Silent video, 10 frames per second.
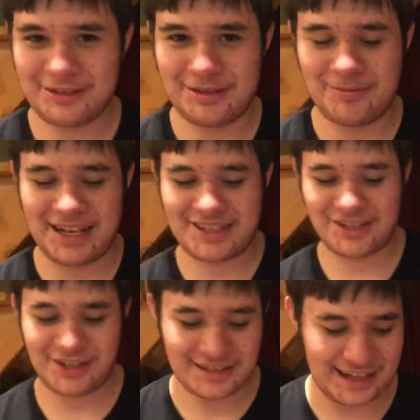make
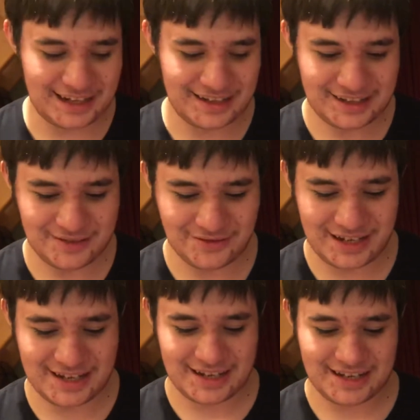sure that um,
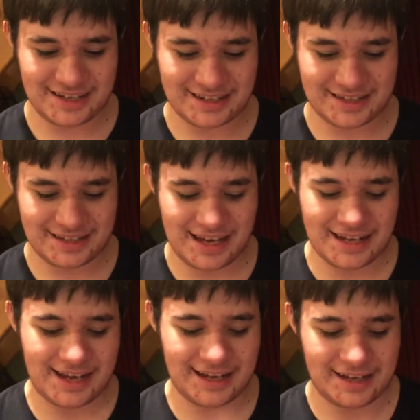they uh, stay
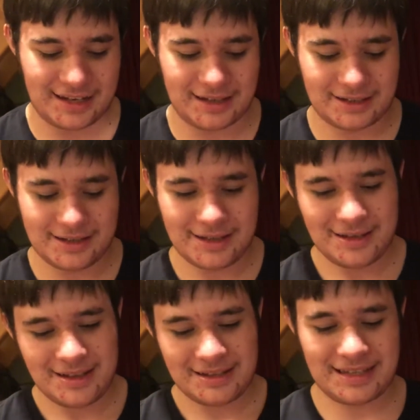in a uh,
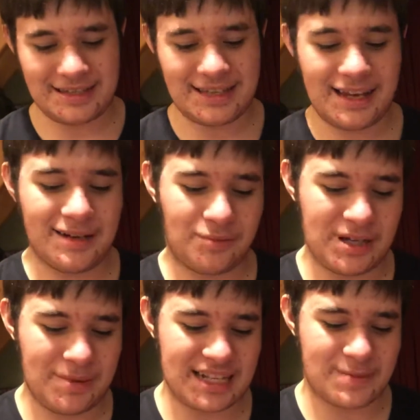they stay in a
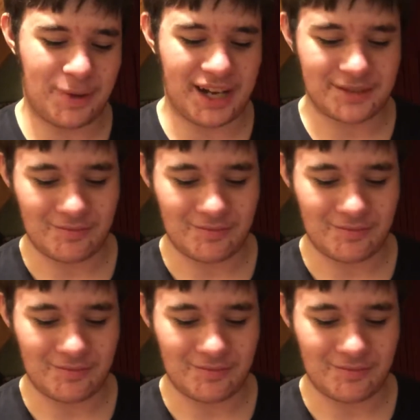pretty bad spot.